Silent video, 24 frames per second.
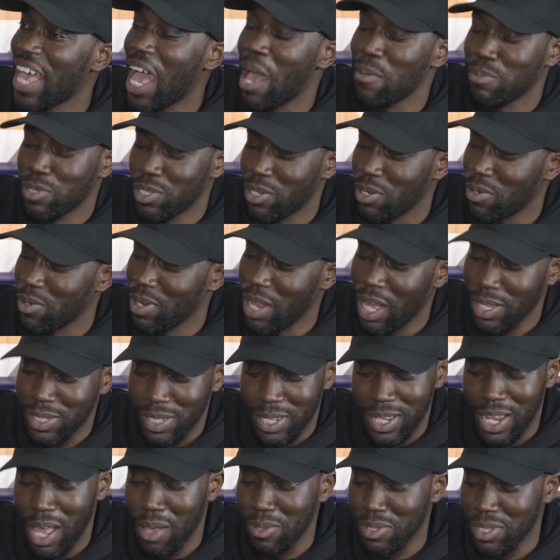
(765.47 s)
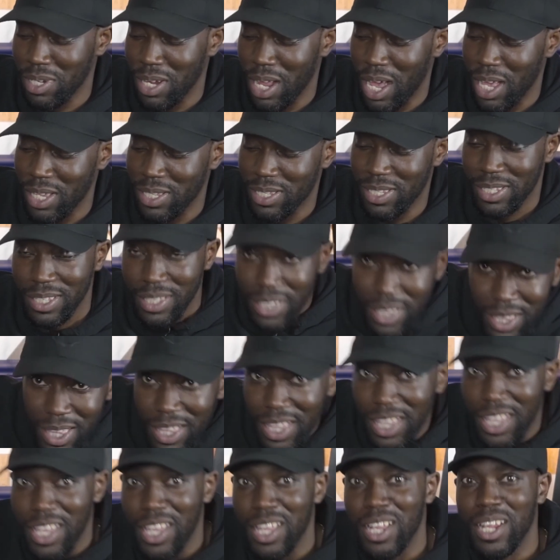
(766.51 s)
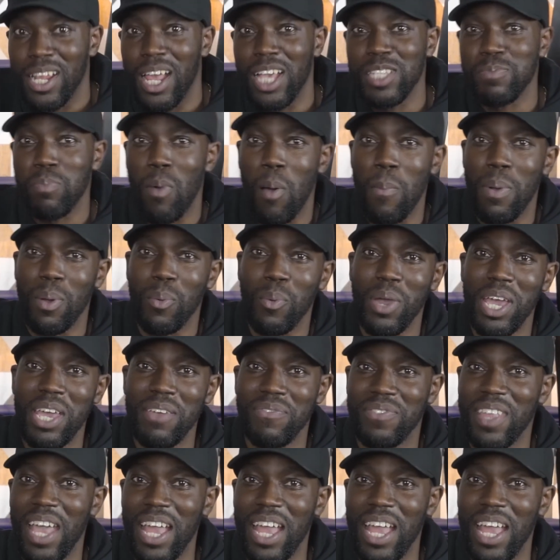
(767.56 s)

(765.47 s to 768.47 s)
Absolutely, that was a nice bob and weave